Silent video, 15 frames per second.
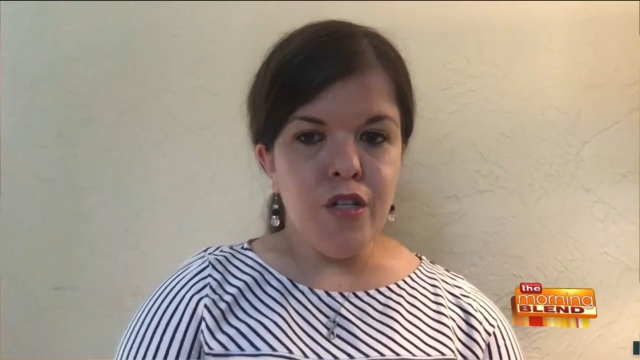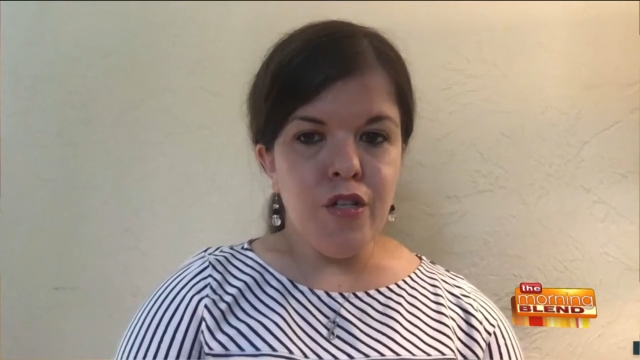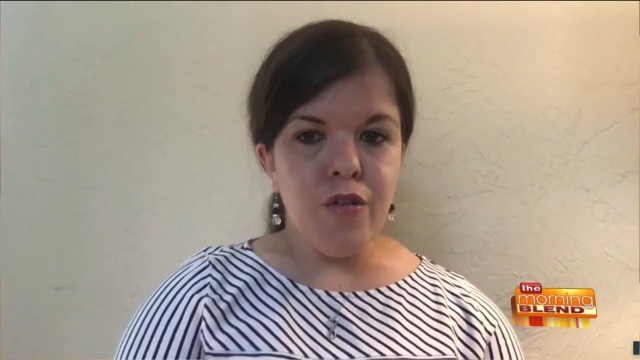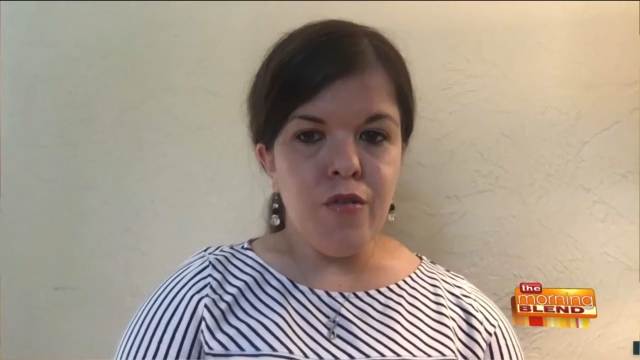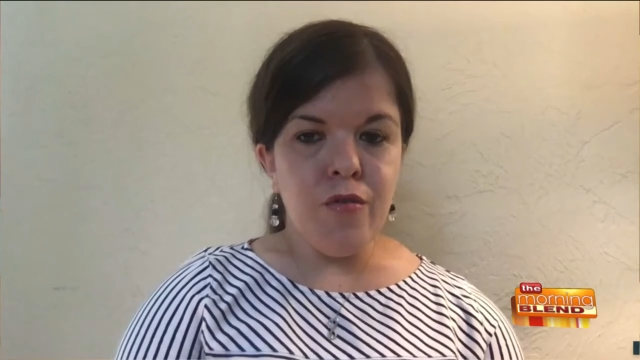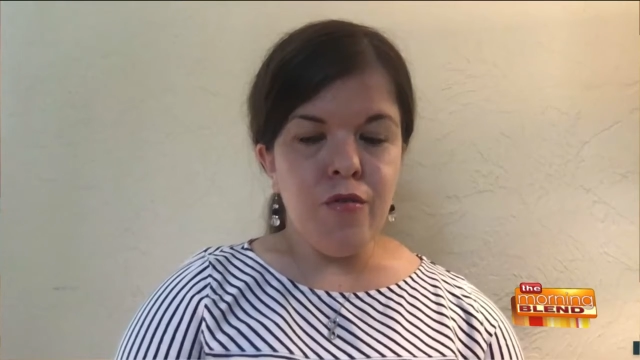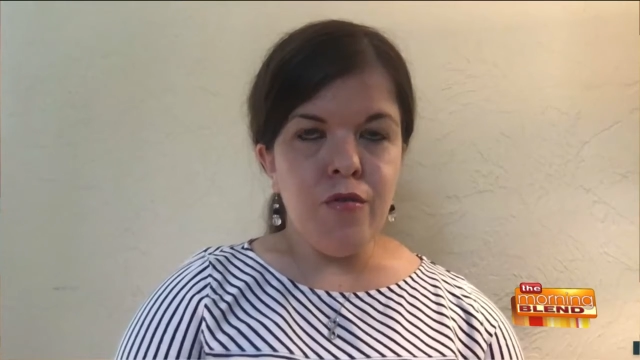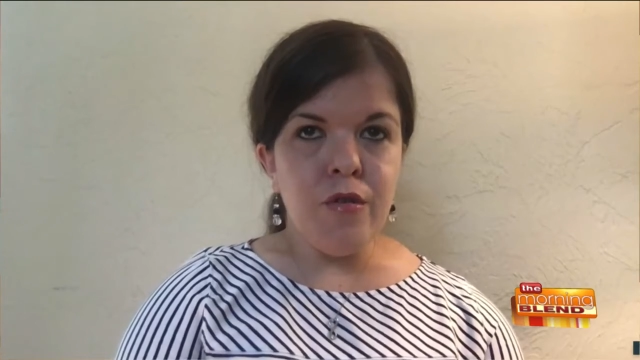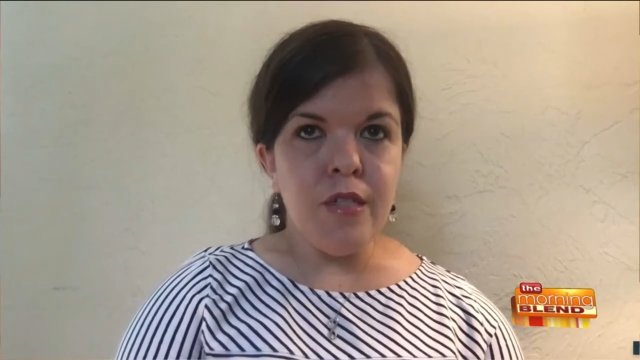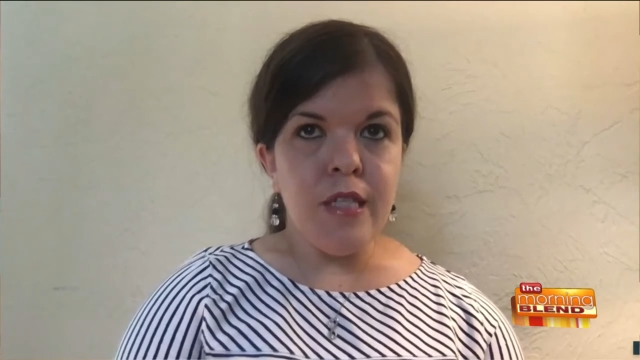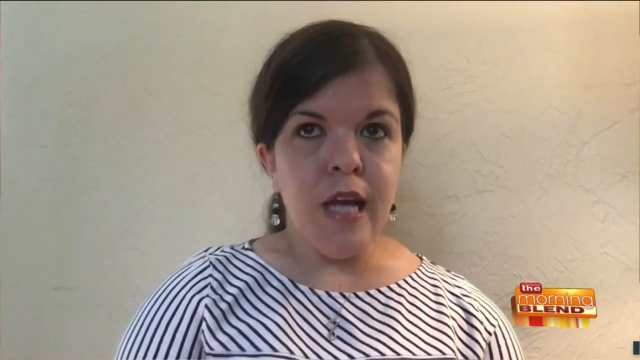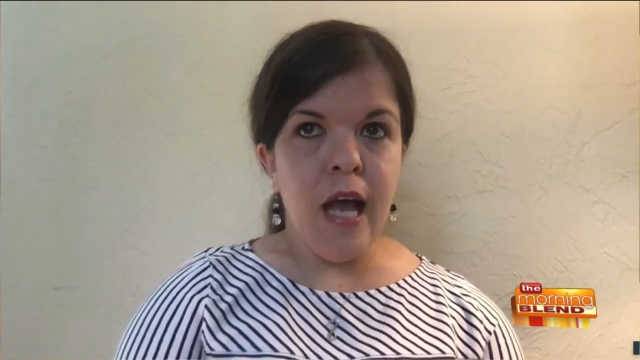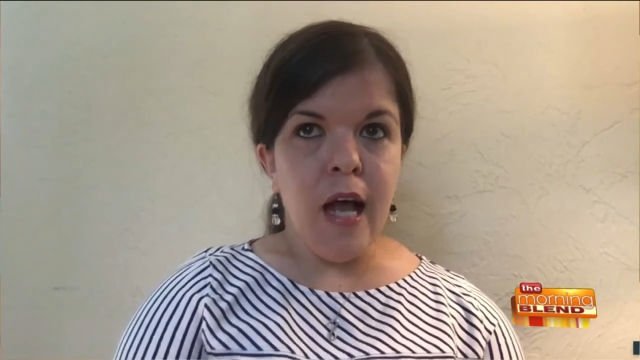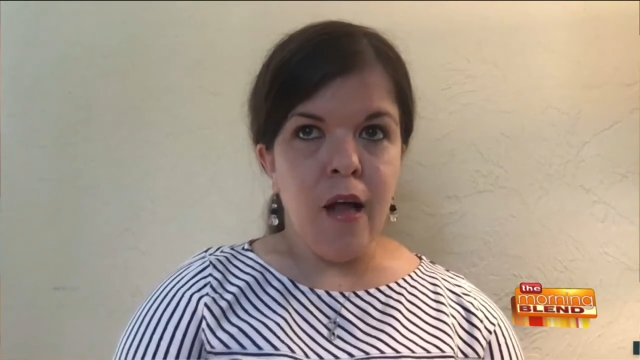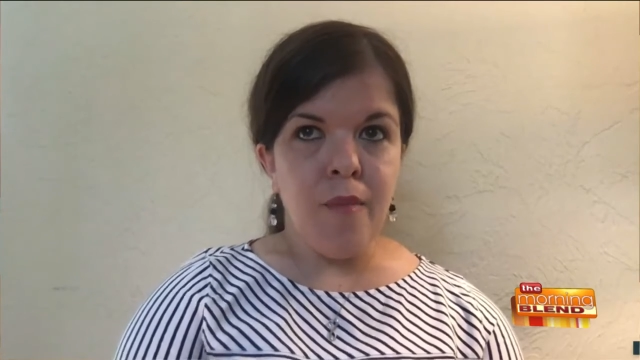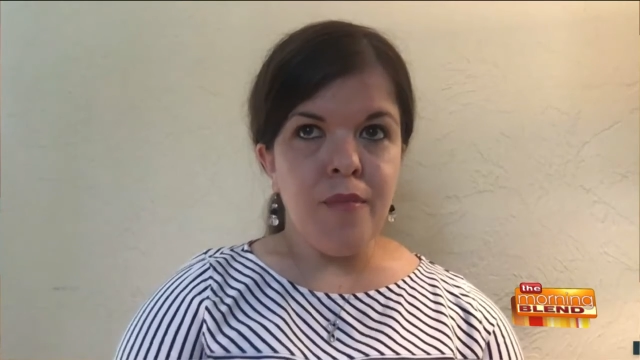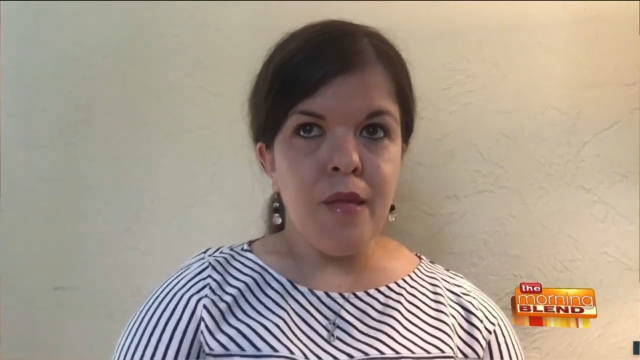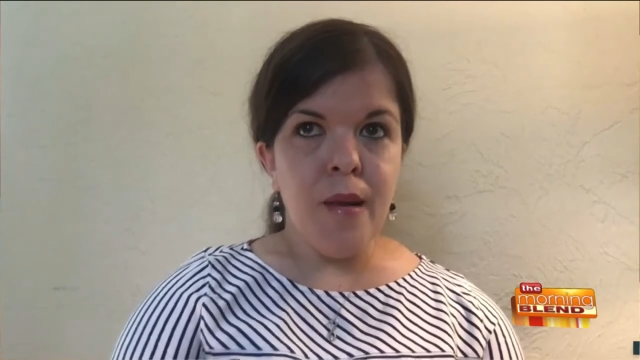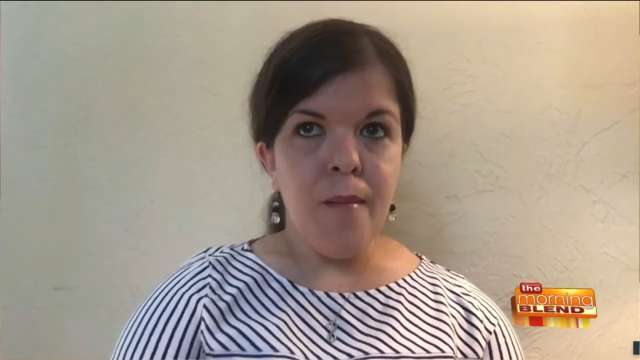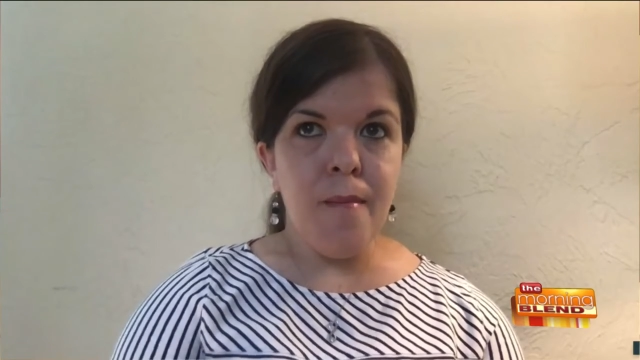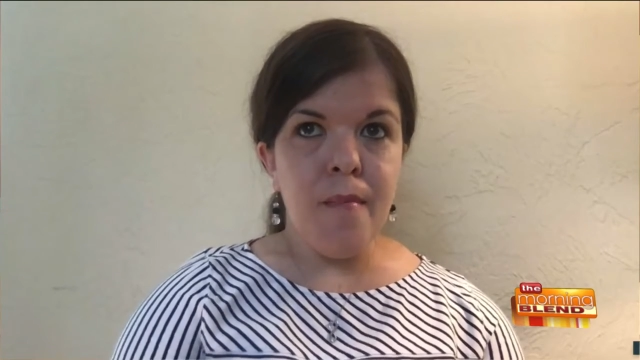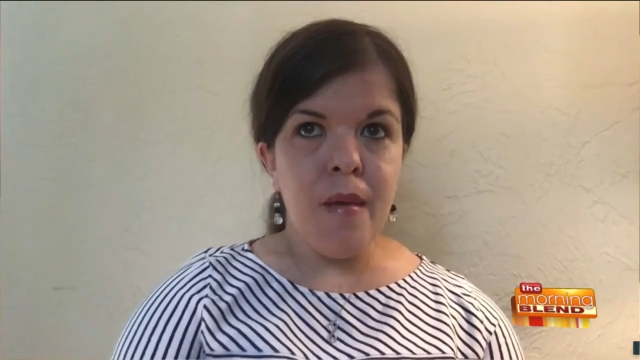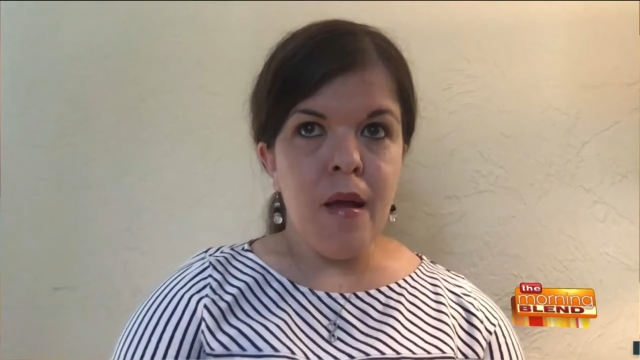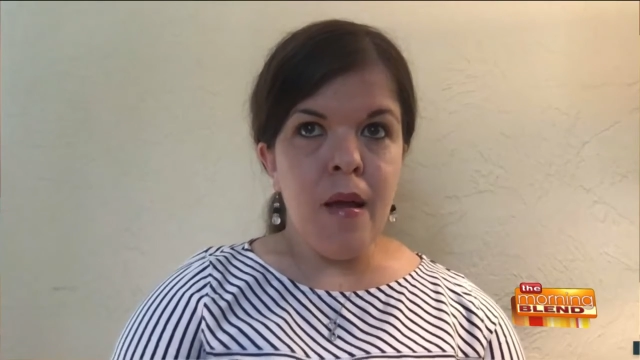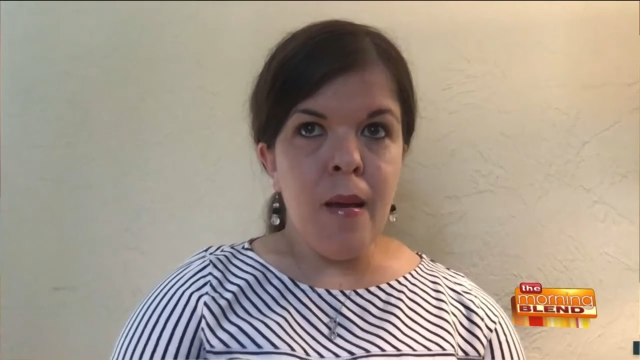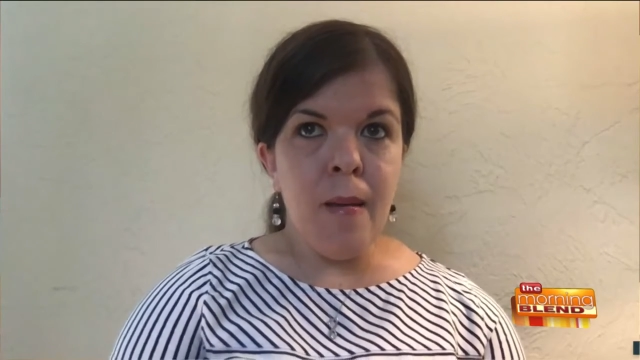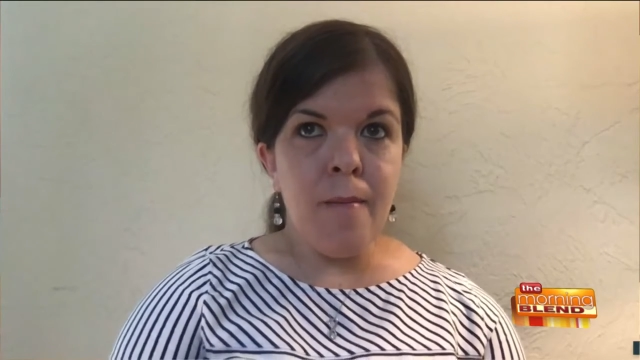do to help them